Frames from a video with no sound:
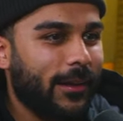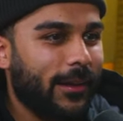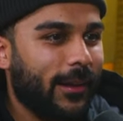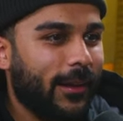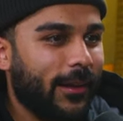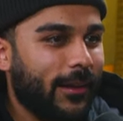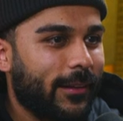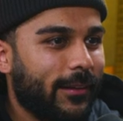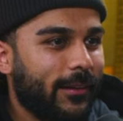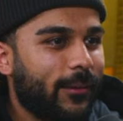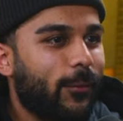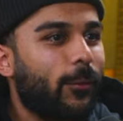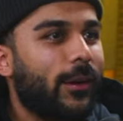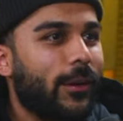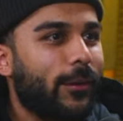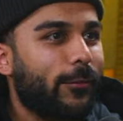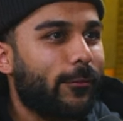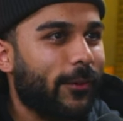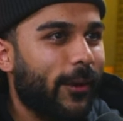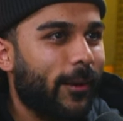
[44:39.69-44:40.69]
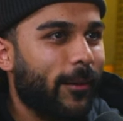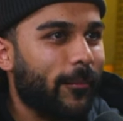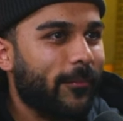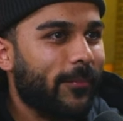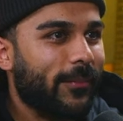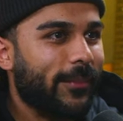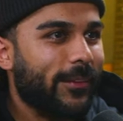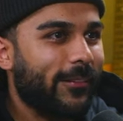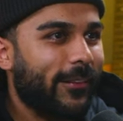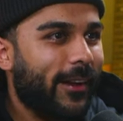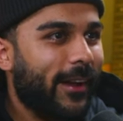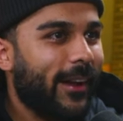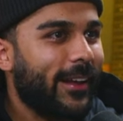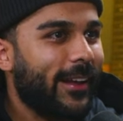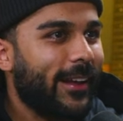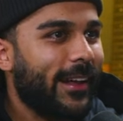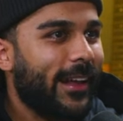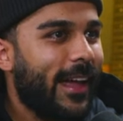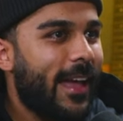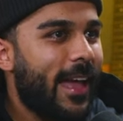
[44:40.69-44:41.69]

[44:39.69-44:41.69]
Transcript: Like, where are you from? Right?